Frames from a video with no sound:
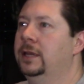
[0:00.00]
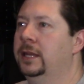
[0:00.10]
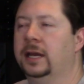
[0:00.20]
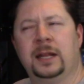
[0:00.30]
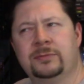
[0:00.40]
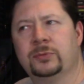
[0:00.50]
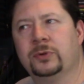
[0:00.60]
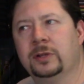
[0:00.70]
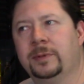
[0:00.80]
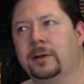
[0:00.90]
and not have to
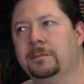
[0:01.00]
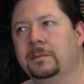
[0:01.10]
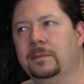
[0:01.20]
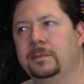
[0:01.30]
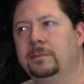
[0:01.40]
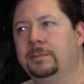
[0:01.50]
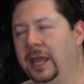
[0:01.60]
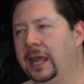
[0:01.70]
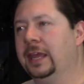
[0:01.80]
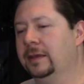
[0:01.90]
worry about
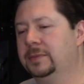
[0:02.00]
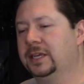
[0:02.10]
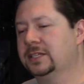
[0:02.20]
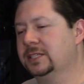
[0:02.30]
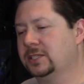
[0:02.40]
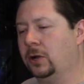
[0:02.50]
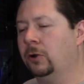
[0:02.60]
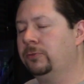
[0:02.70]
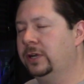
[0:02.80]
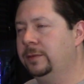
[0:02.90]
paying it because it's
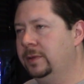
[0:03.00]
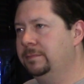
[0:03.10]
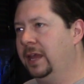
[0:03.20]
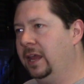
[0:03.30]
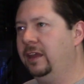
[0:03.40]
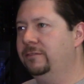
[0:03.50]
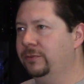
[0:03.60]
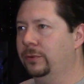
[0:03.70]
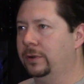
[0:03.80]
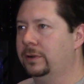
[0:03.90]
already been paid
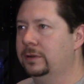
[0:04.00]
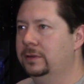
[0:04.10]
for.